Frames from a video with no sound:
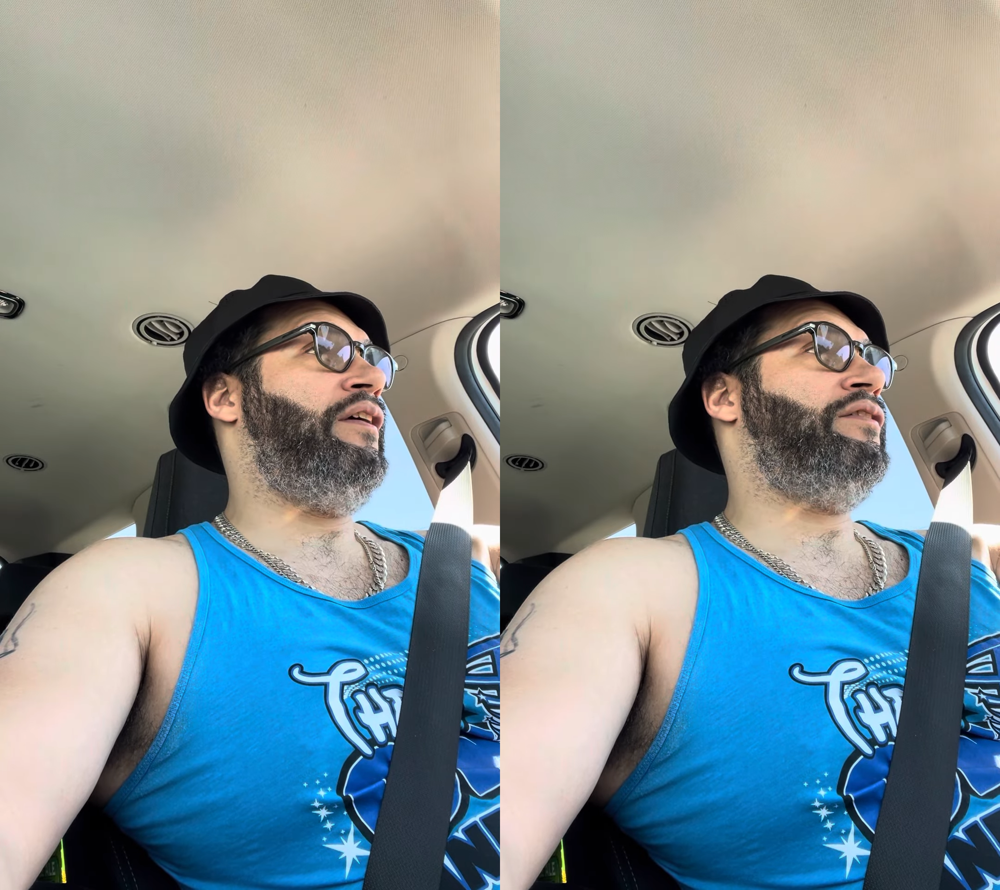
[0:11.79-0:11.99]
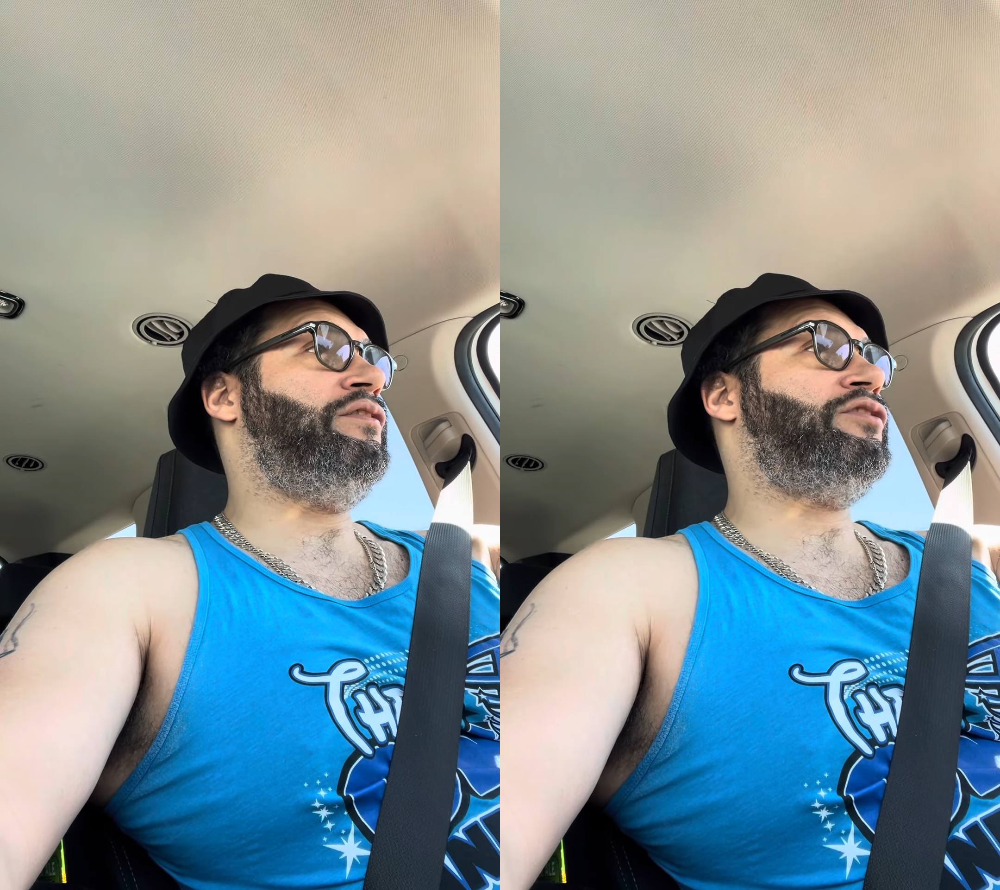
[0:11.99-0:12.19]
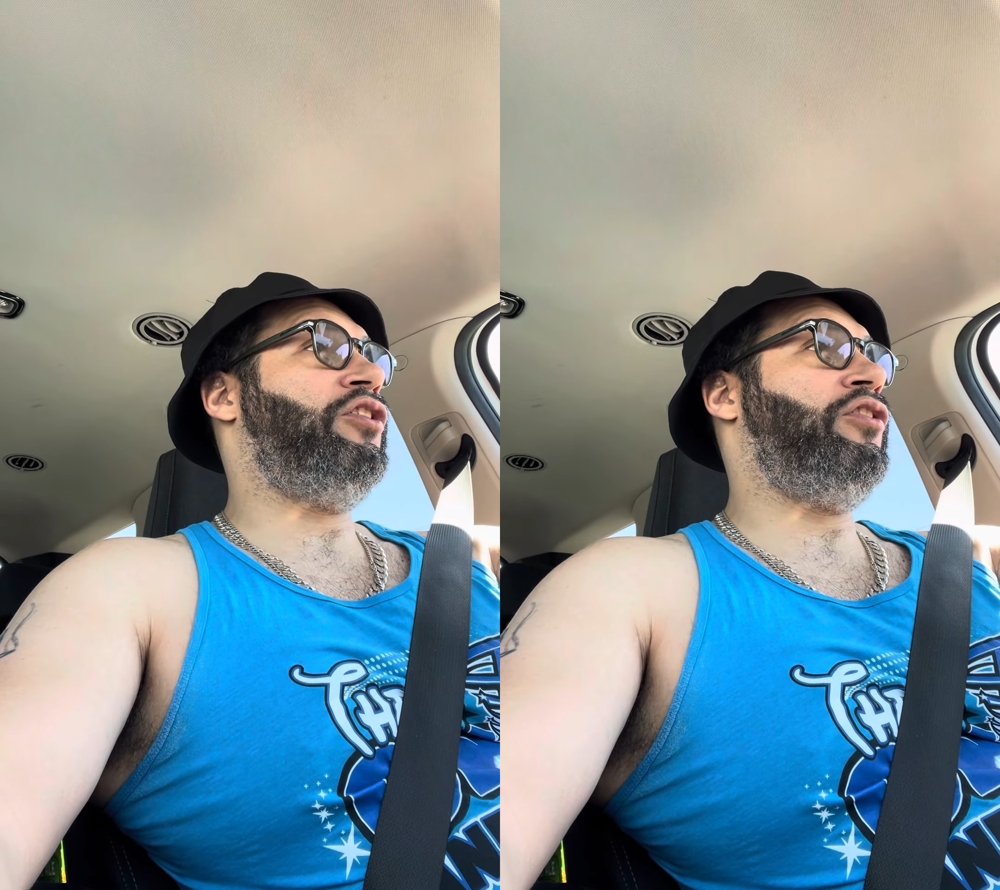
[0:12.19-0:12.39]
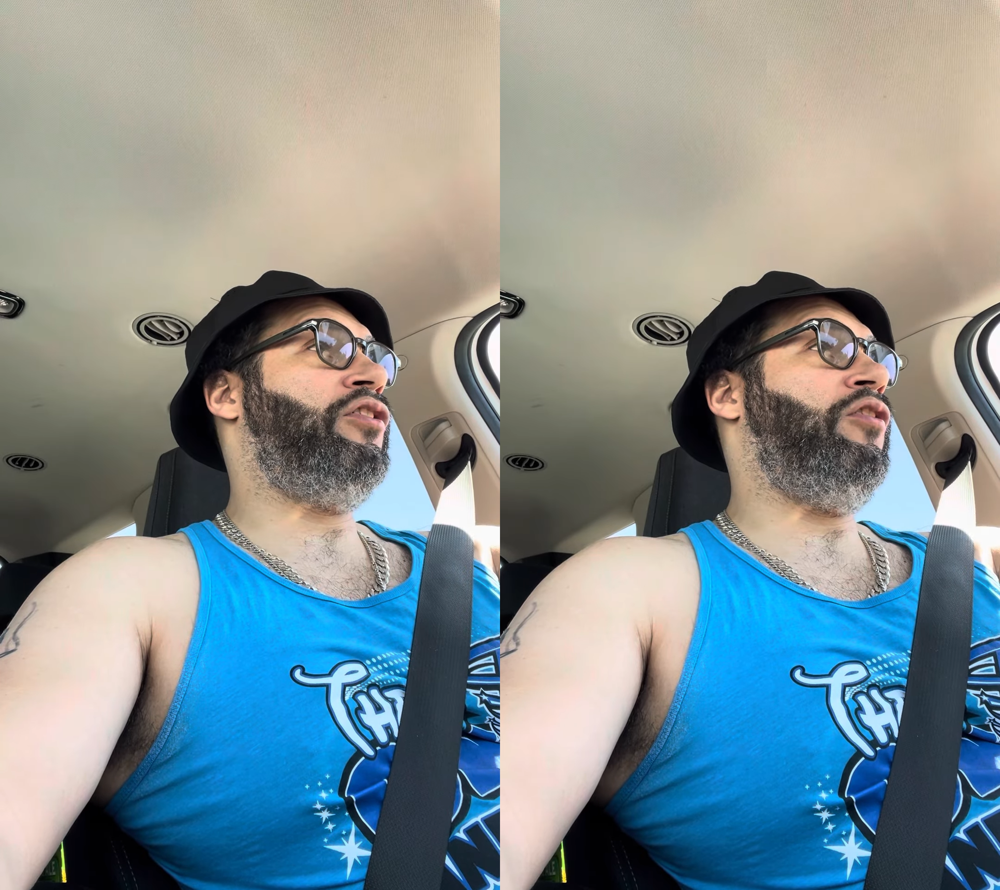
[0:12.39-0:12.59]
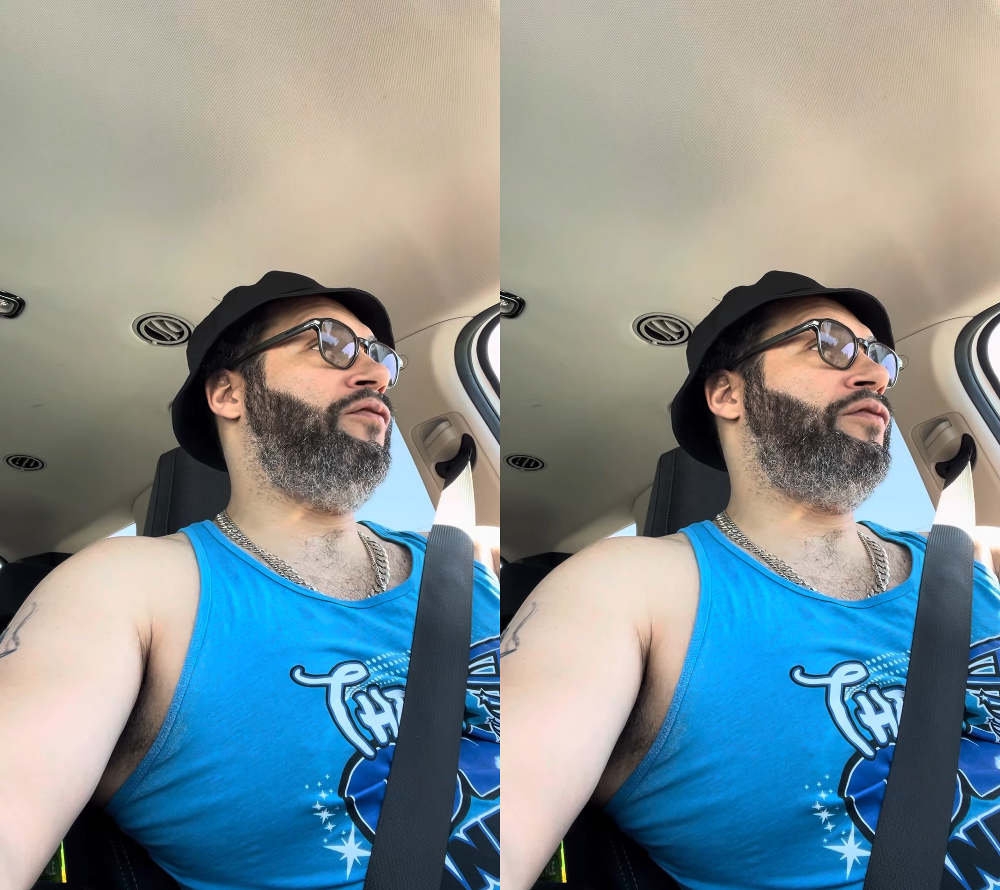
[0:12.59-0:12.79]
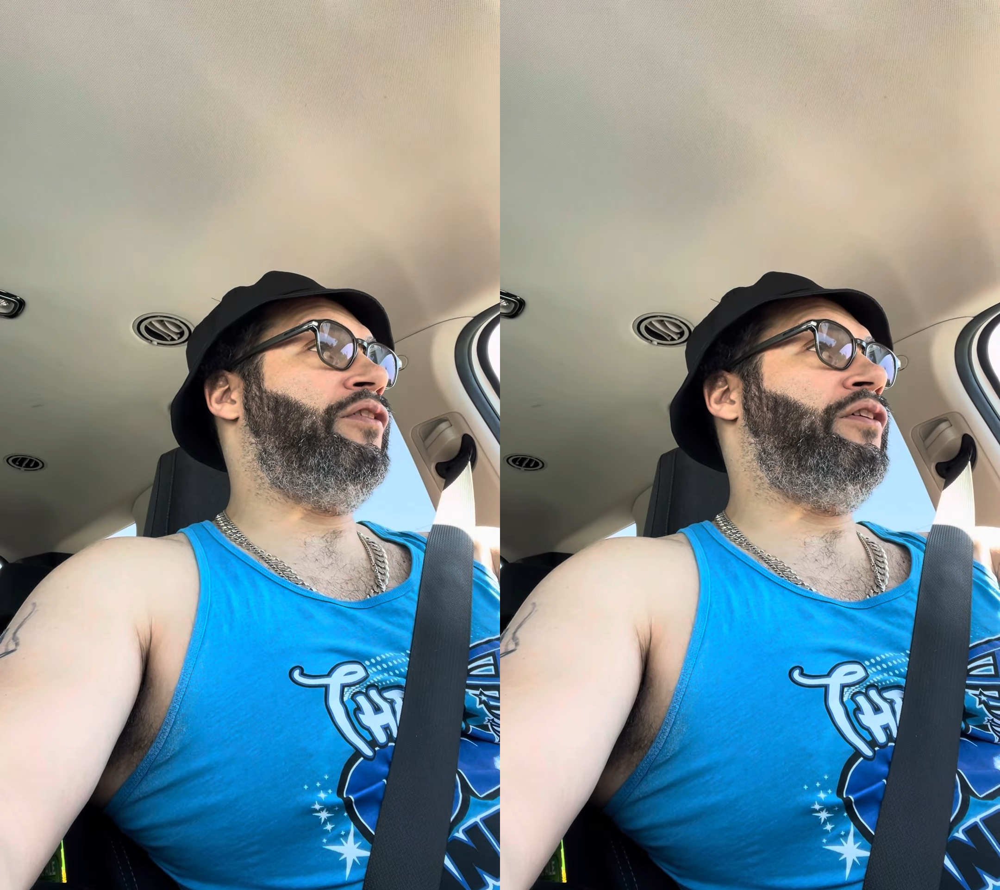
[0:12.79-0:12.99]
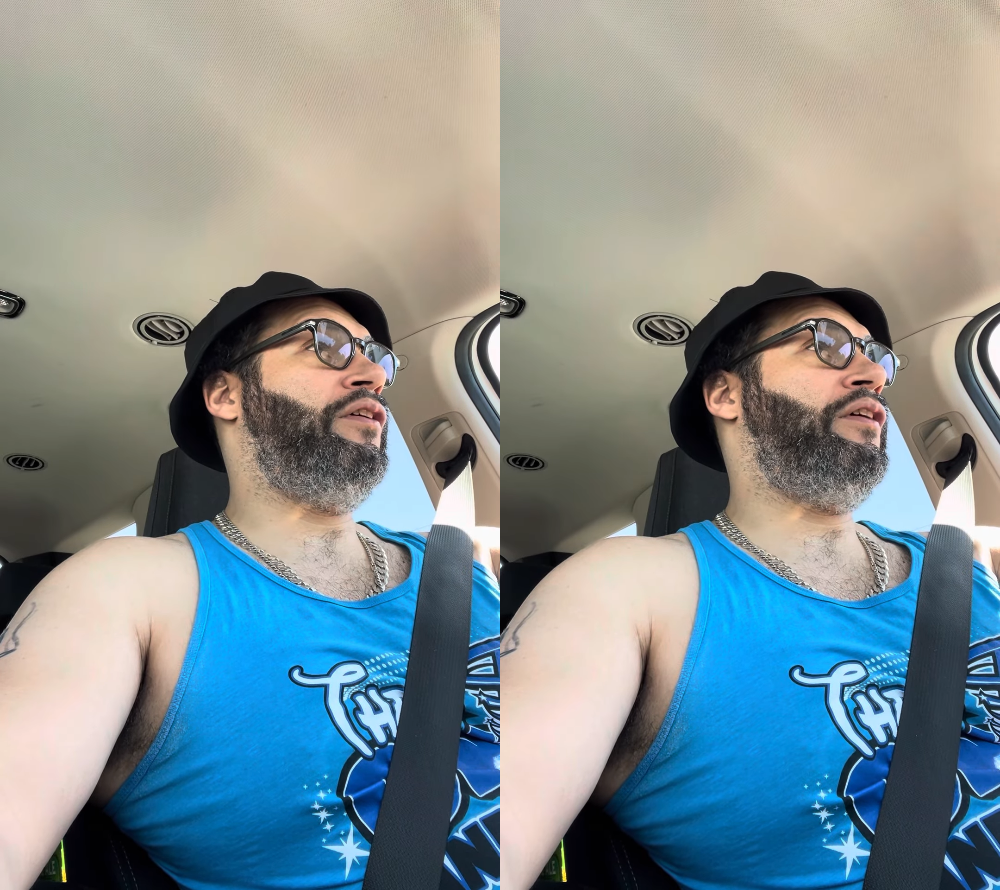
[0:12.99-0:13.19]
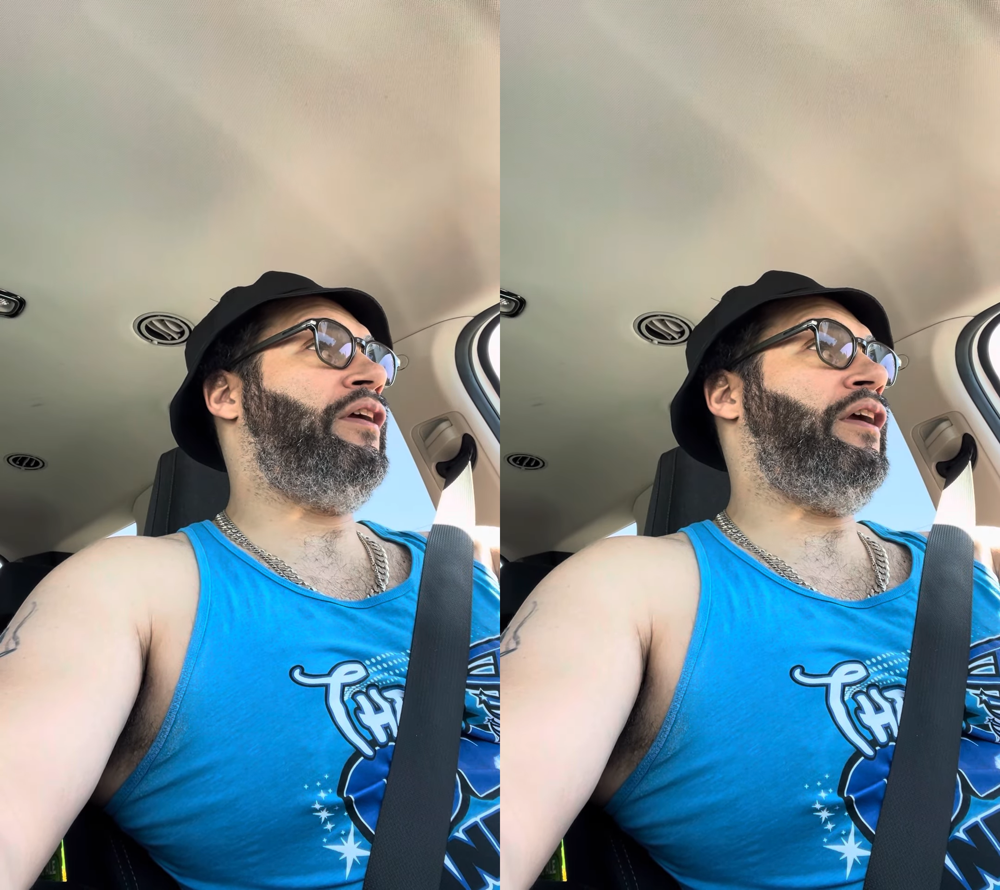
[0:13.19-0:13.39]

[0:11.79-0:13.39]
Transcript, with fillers: the turnover